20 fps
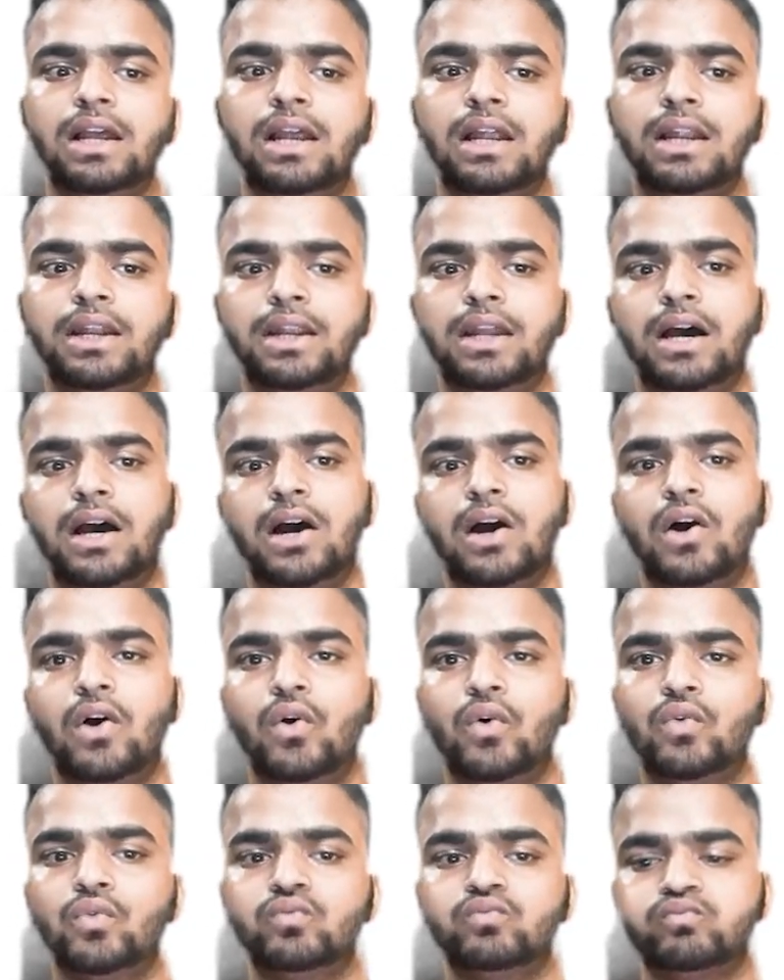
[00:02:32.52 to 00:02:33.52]

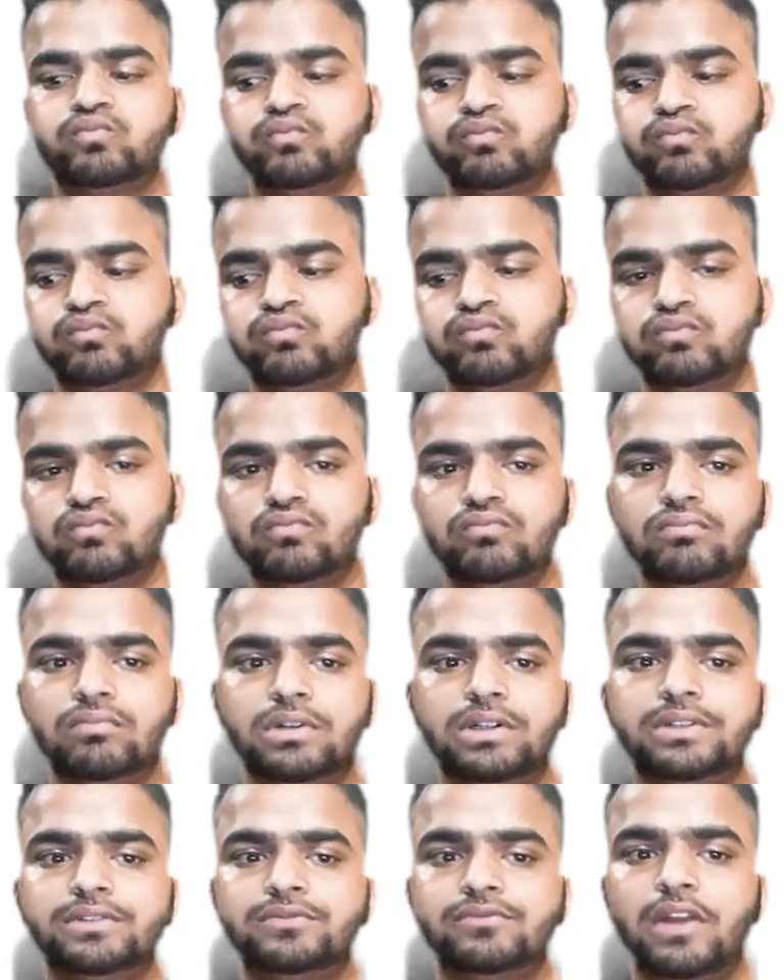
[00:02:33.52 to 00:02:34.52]
Now
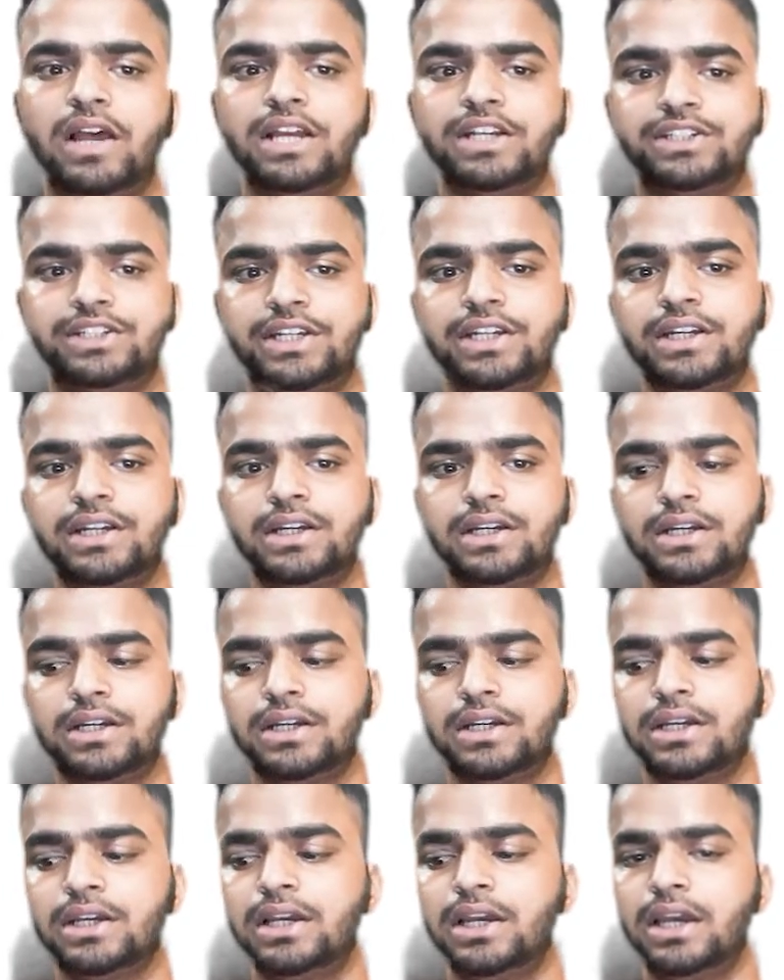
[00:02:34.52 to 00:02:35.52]
it's flashing
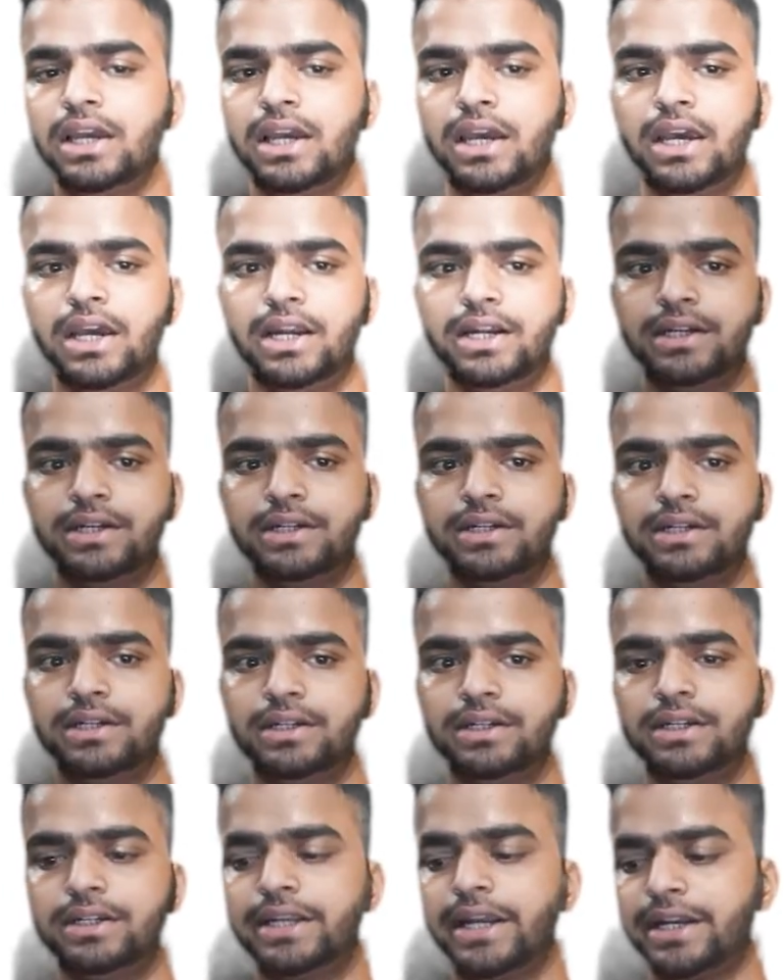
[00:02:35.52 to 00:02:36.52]
and
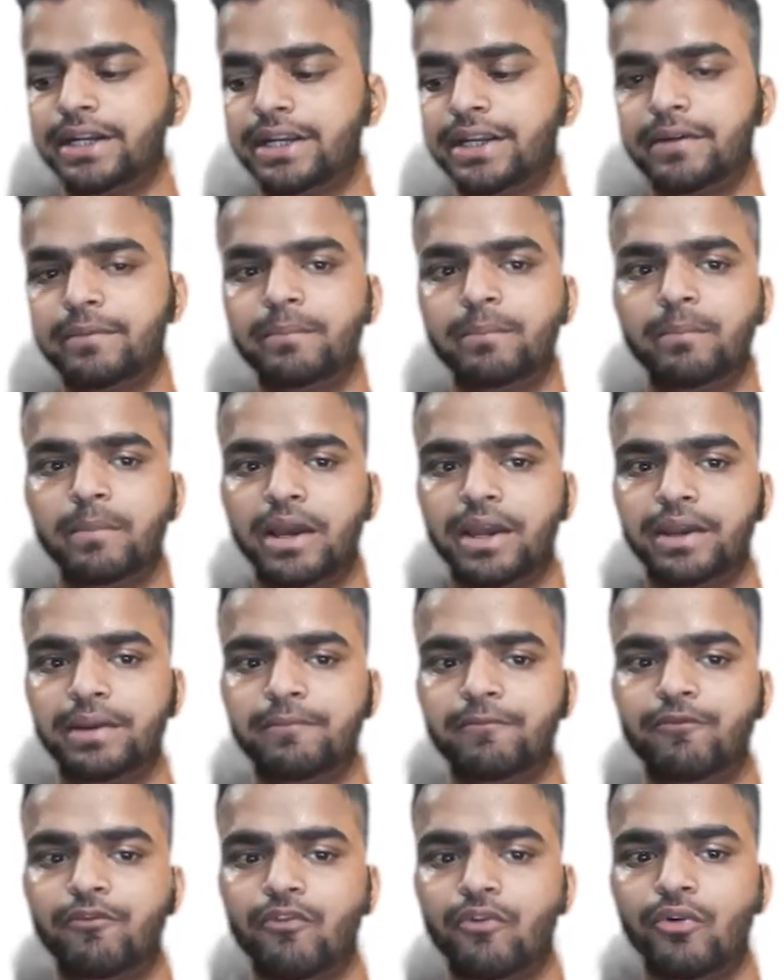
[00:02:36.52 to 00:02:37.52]
detecting my
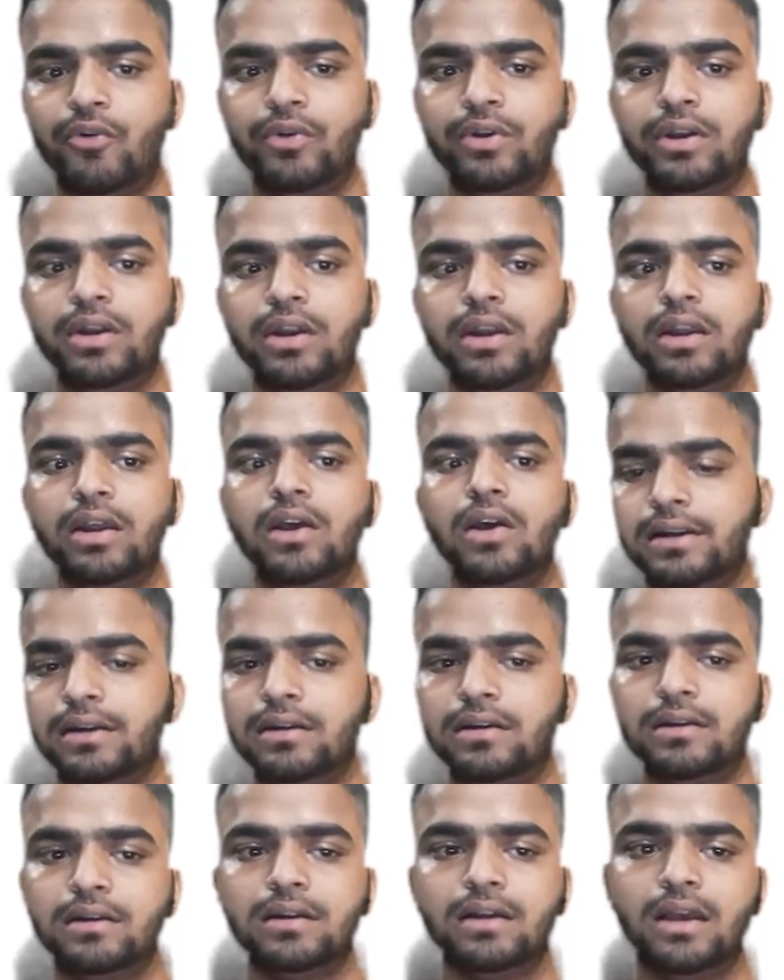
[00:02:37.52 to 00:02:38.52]
phone
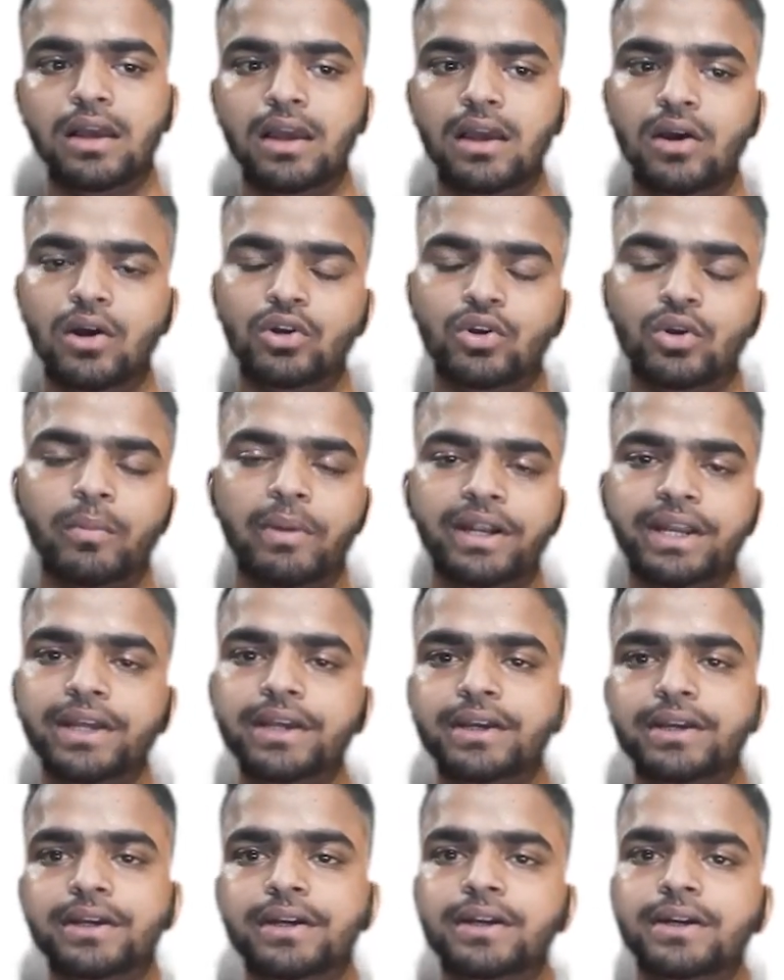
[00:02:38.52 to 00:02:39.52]
automatic.
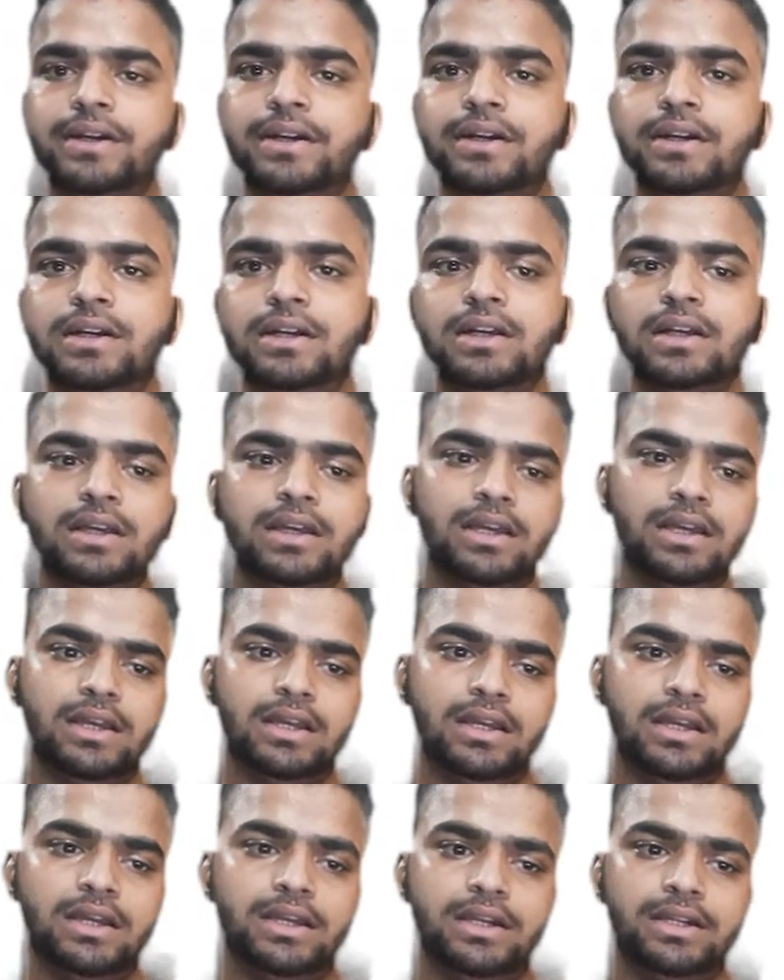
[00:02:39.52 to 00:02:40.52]

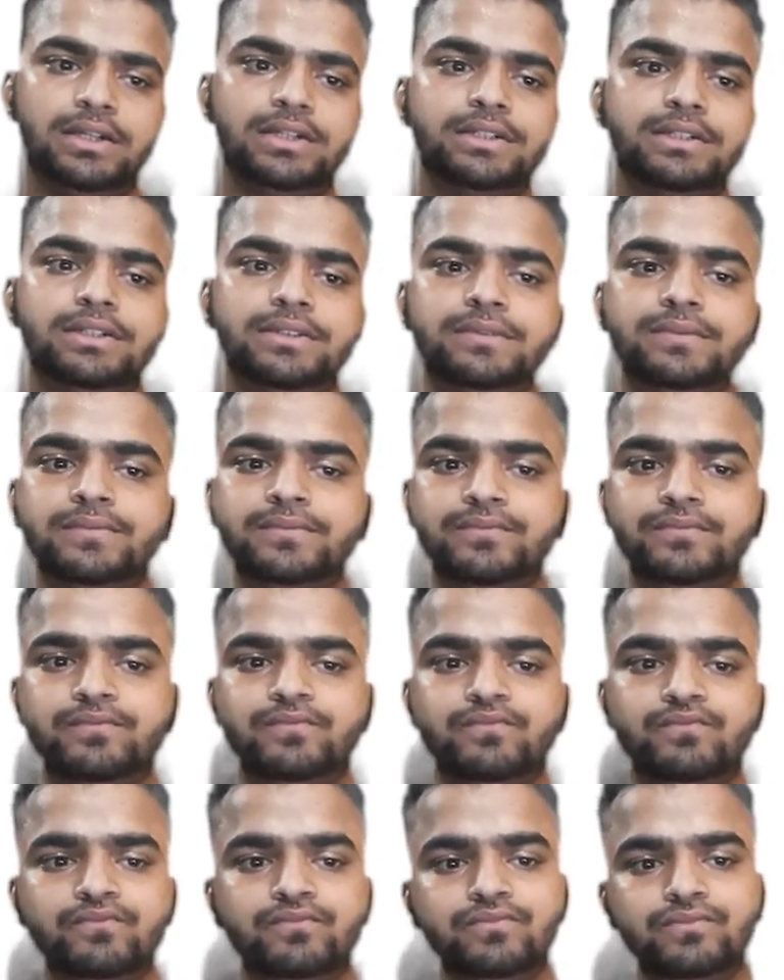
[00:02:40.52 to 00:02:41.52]
And
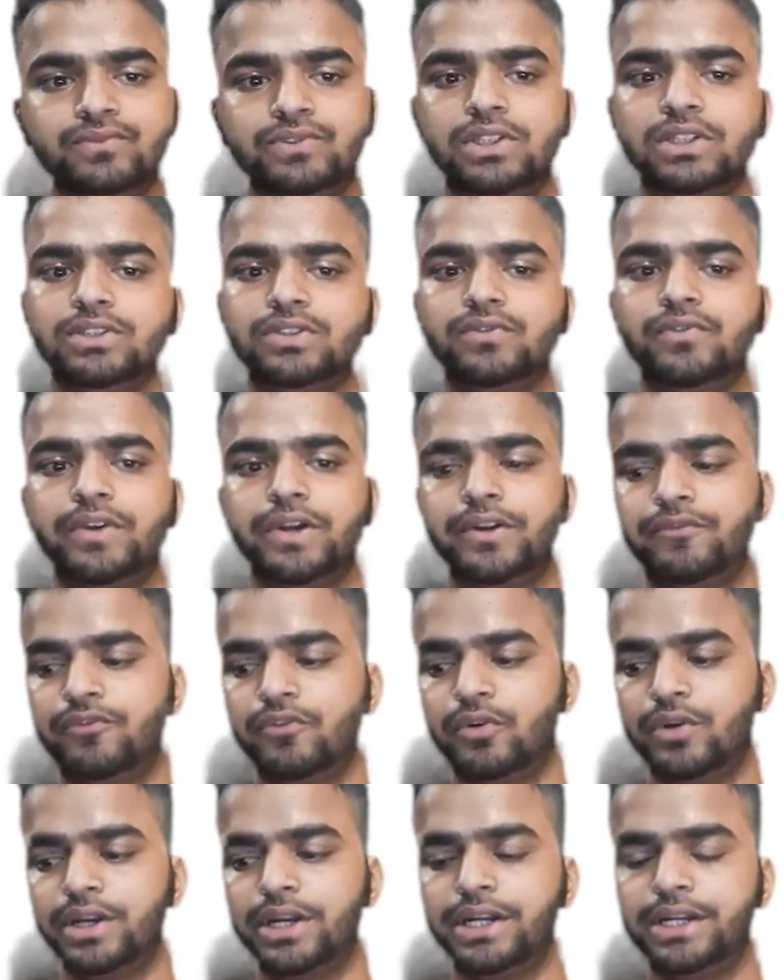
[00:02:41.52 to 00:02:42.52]
just wait
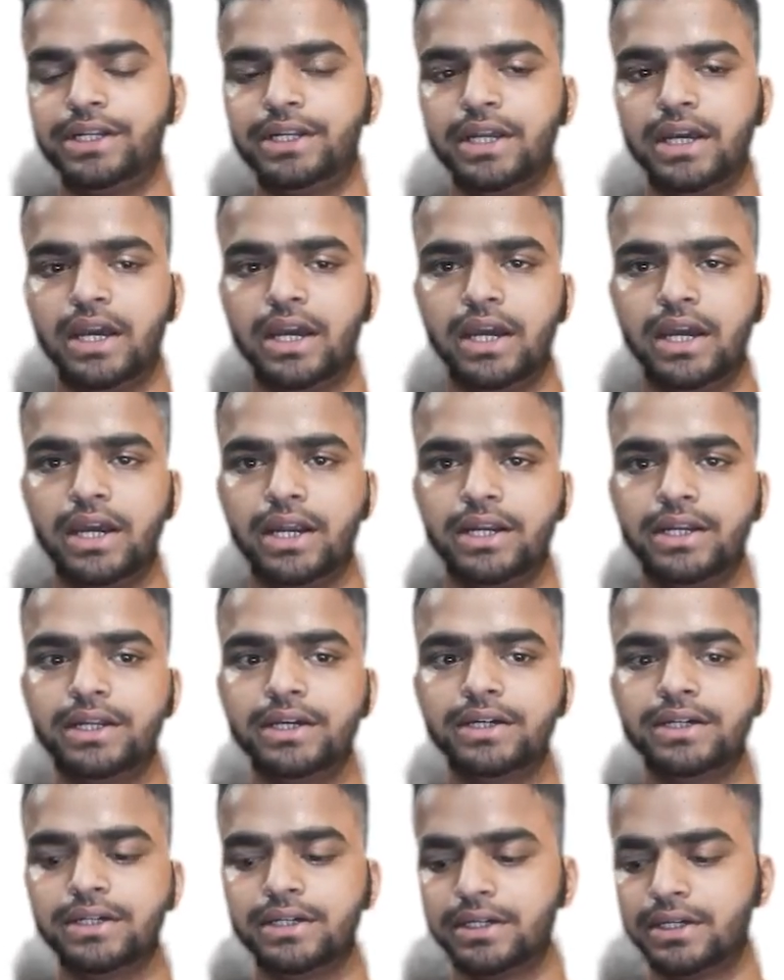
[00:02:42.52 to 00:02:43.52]
for it, and